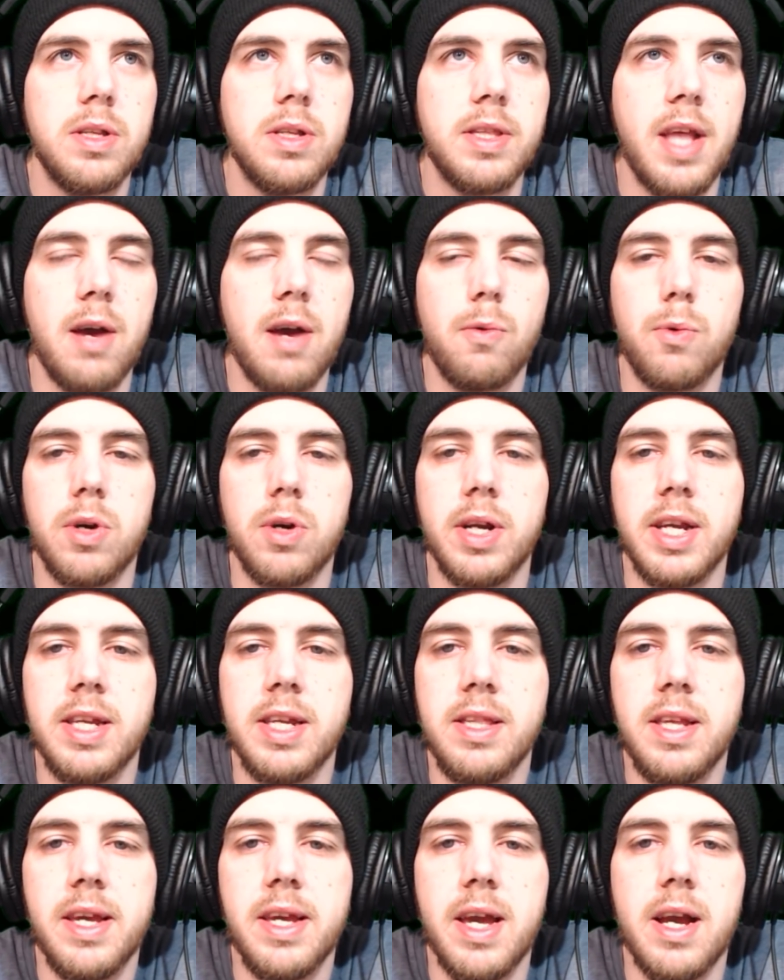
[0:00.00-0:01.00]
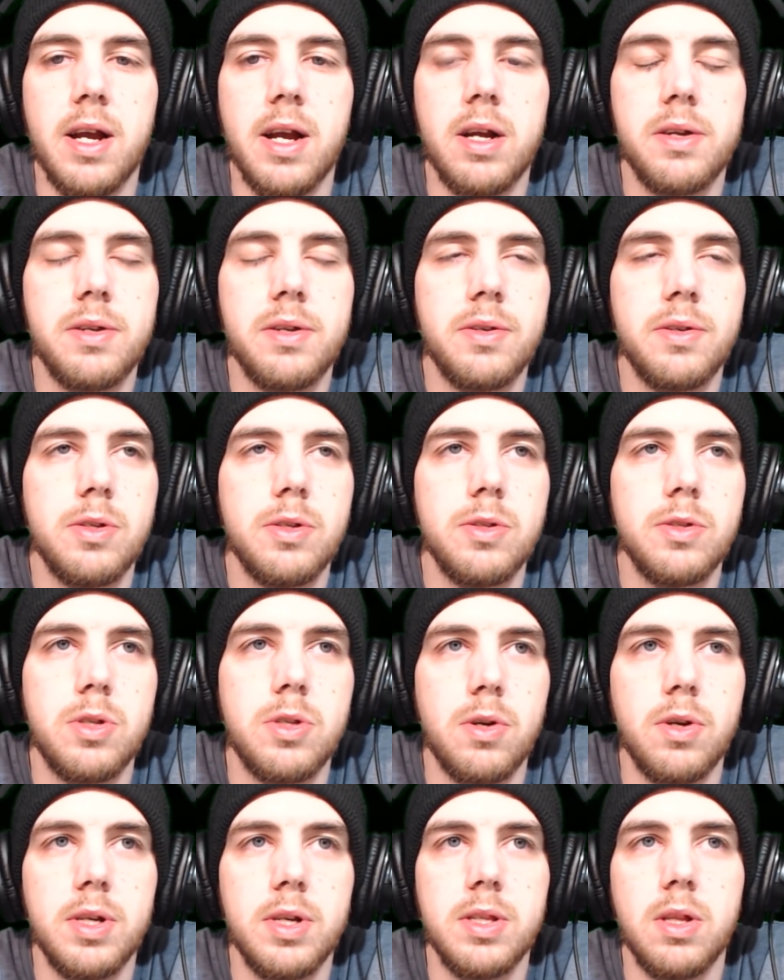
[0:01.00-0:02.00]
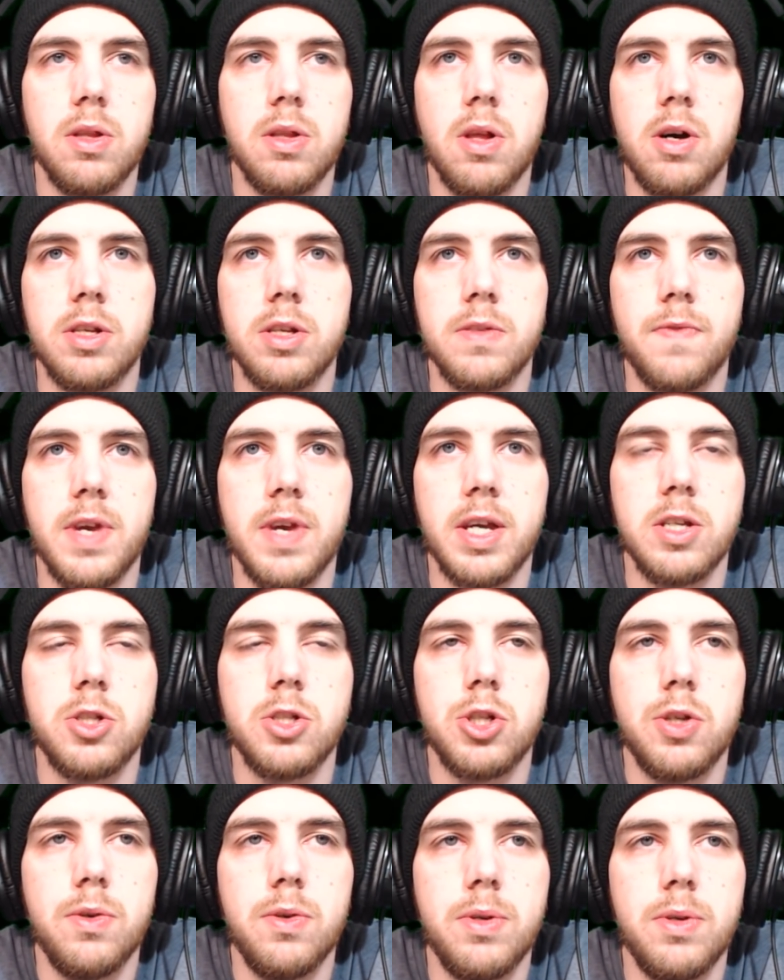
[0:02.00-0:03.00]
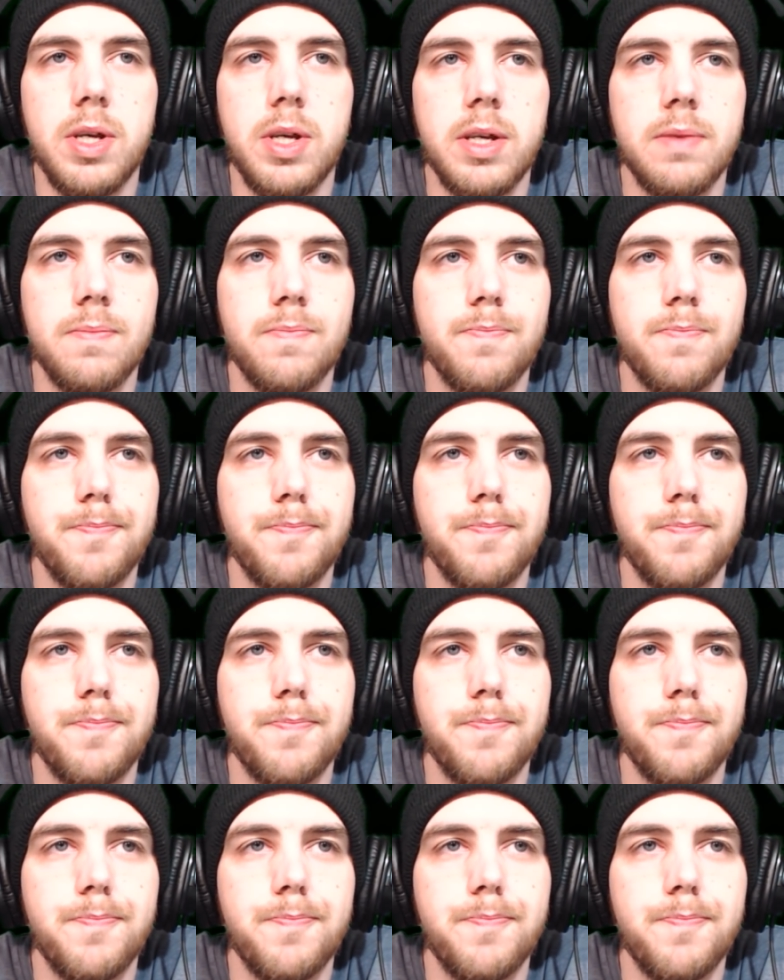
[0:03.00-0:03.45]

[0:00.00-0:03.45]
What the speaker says: that were in the air during the Las Vegas shooting.